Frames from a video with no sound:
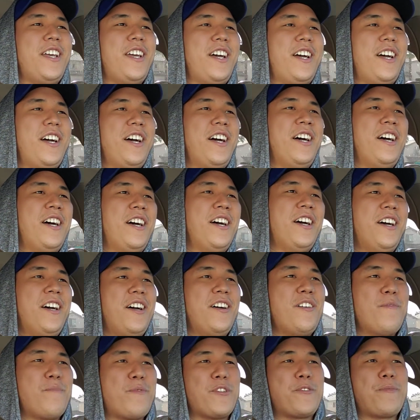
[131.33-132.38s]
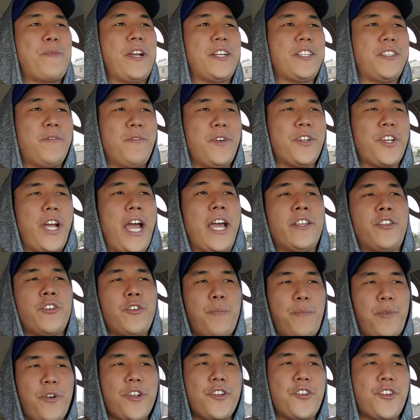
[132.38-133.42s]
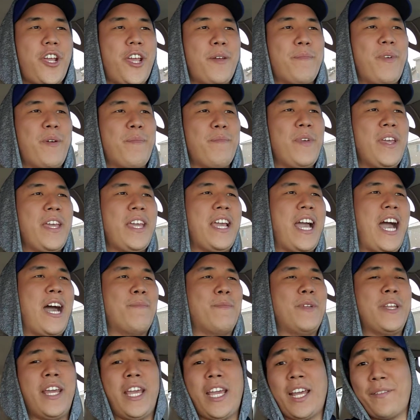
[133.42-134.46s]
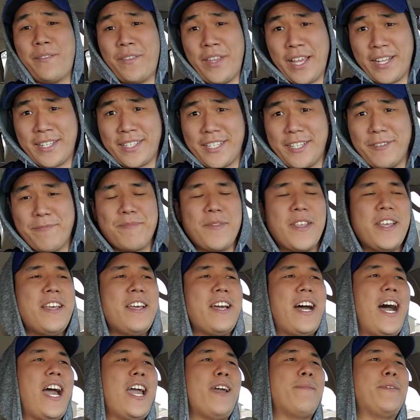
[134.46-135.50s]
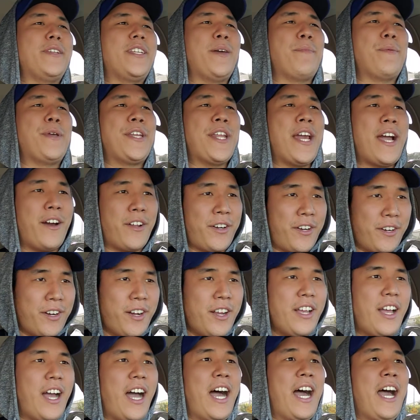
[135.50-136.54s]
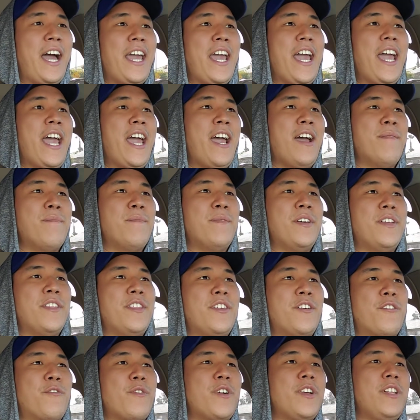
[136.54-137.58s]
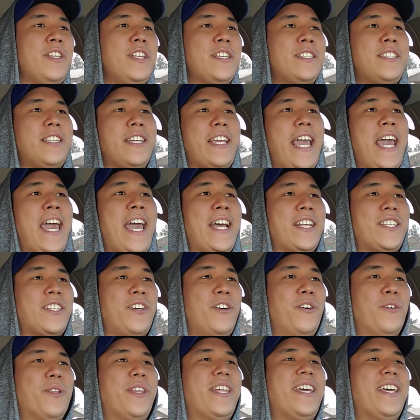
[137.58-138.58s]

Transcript: uh, perspective, which I do appreciate. But me, I'm a negative Nancy. I am a Debbie Downer. I am the realistic asshole